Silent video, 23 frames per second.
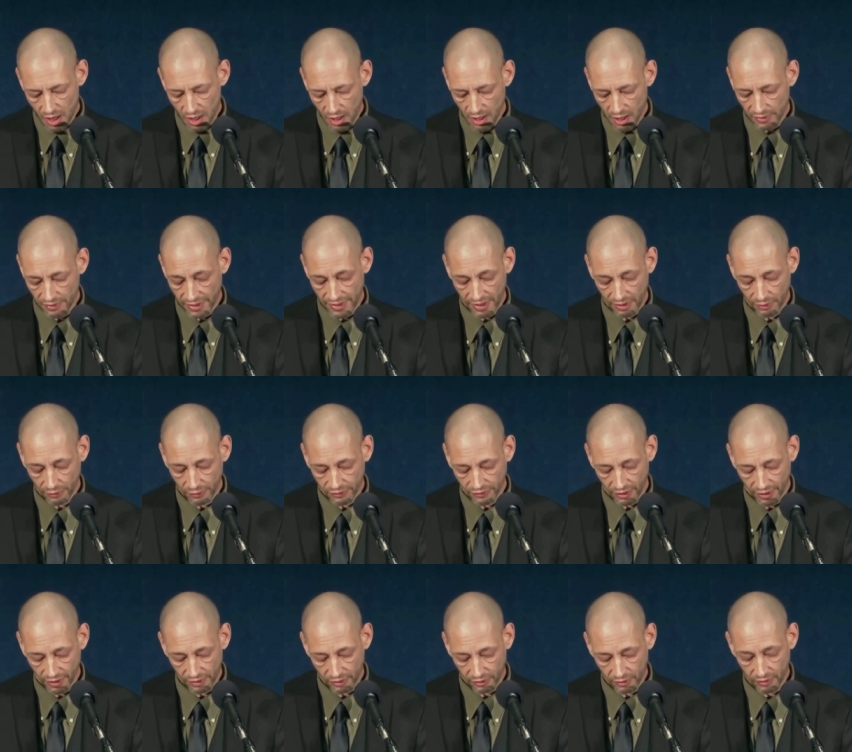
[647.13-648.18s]
Uh, that held the
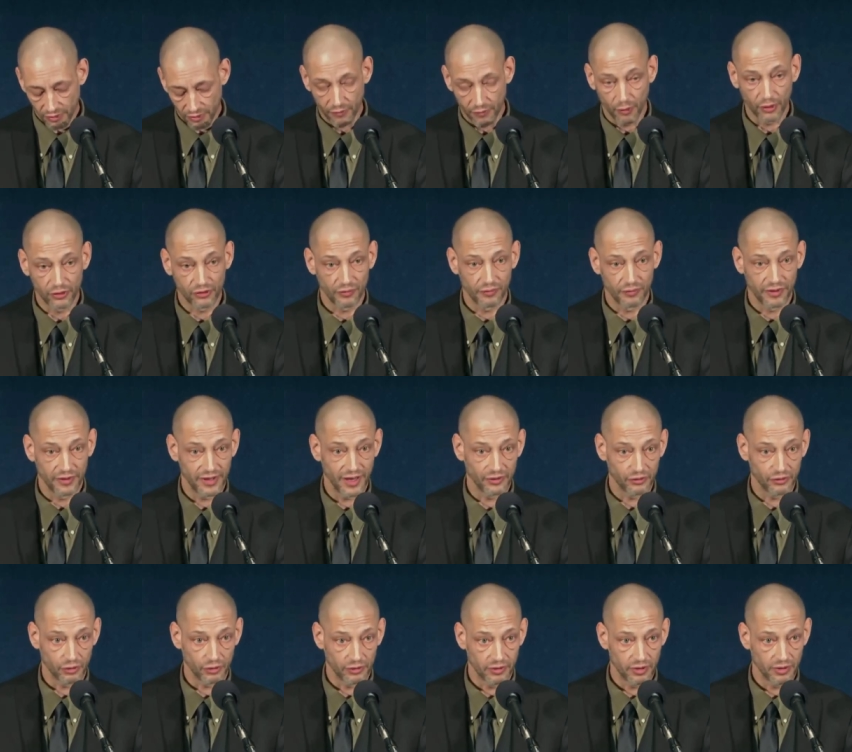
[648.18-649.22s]
title, The Voice of the
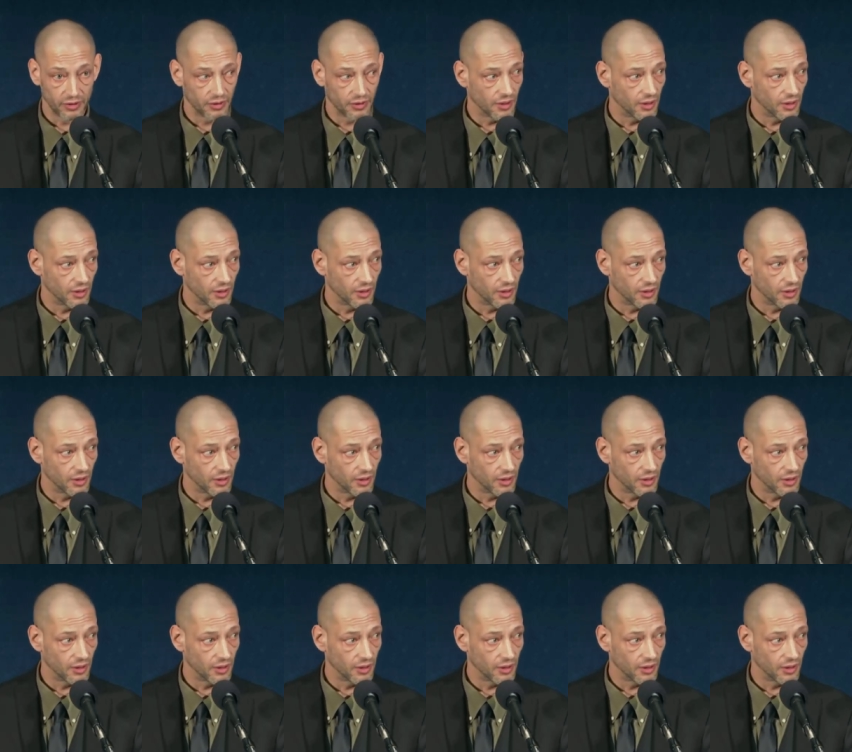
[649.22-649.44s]
Desert.